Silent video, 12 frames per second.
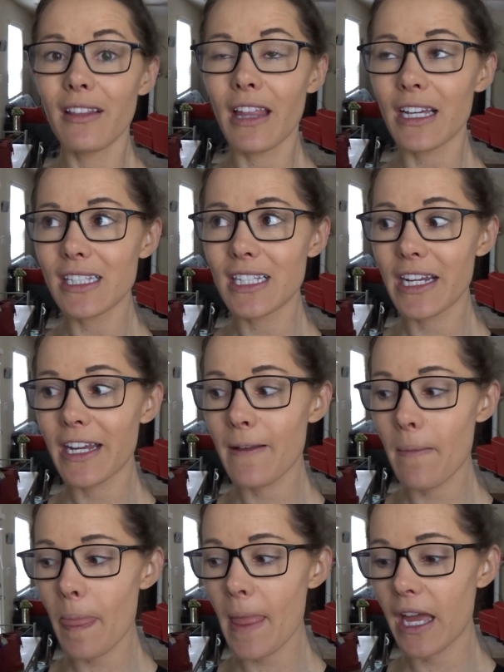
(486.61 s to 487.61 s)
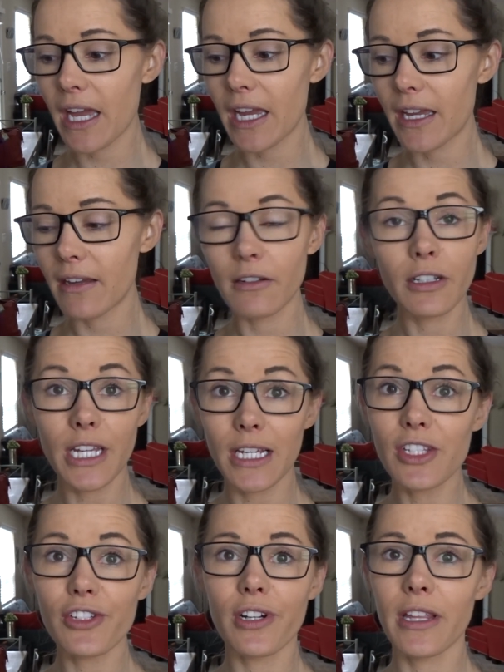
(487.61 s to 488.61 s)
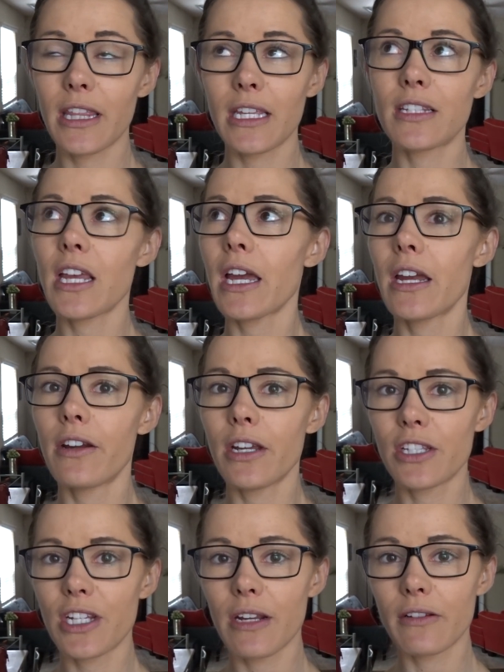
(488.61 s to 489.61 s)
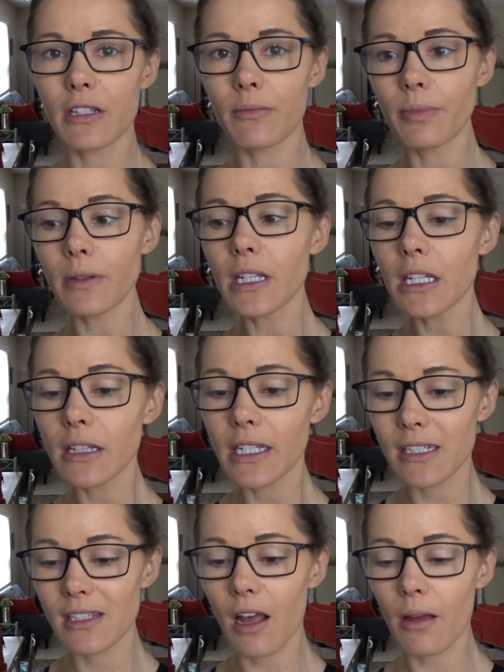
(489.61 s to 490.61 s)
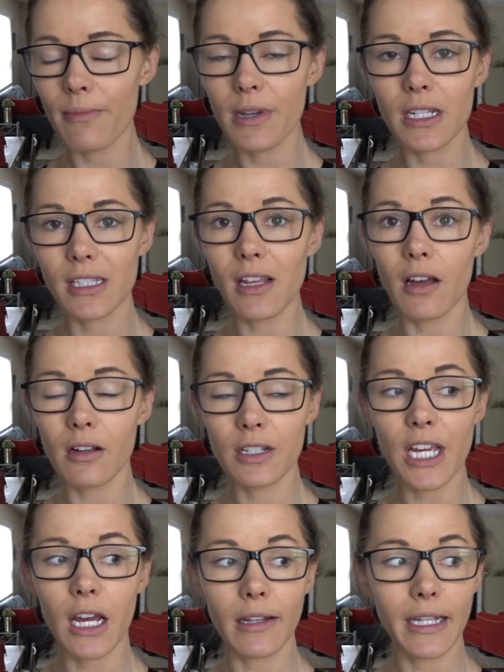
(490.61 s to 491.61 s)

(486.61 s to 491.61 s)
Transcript: Last night, I, or yesterday, the entire yesterday, I was completely a zombie, zonked out.